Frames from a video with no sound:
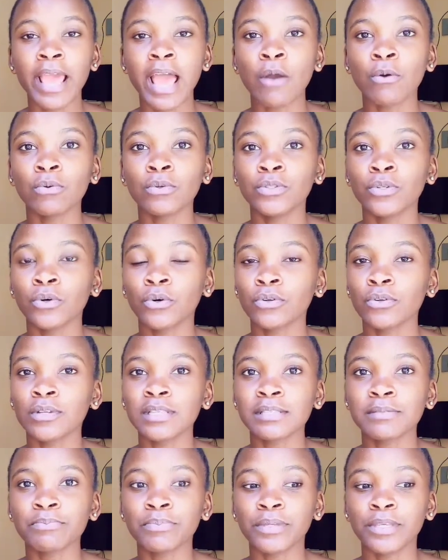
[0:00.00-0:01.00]
I would
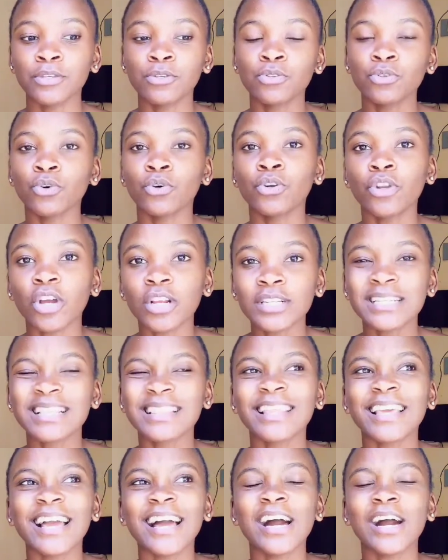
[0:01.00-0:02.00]
always be, you know, locked in
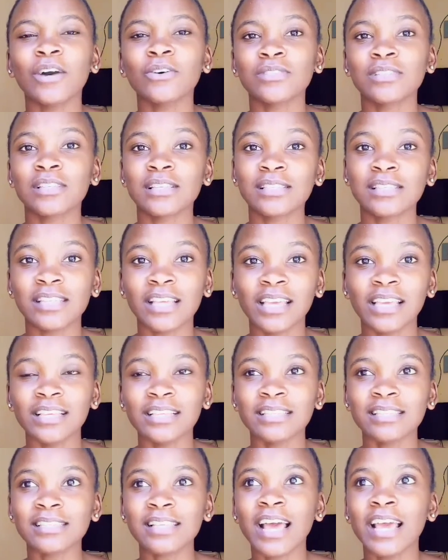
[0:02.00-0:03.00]
the house, just stay
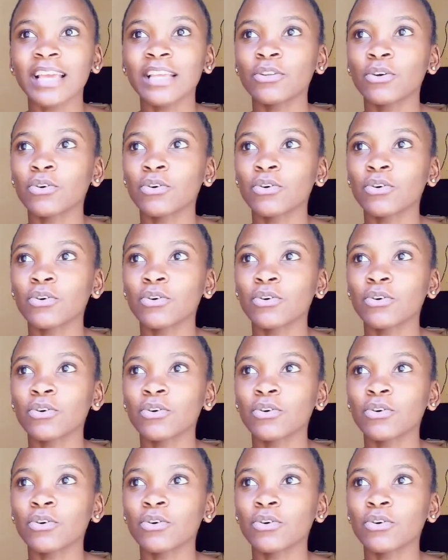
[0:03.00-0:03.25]
inside,